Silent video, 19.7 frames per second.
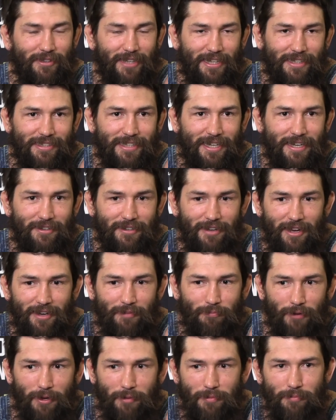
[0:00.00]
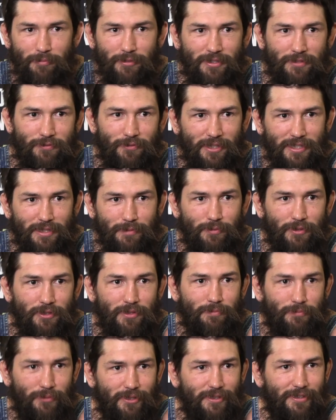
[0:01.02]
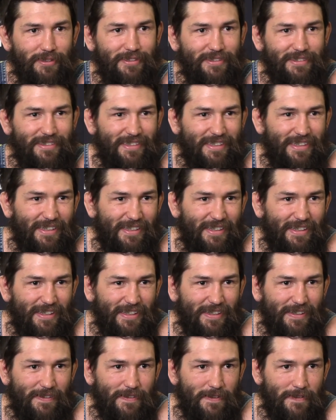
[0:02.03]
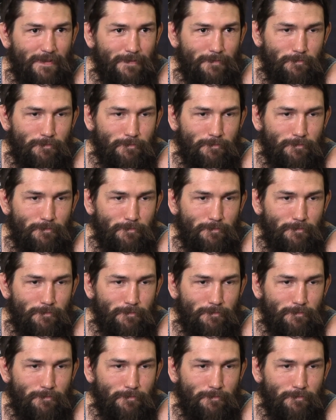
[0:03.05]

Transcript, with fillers: Like tight or not, probably much flexibility. How short? How high are we going?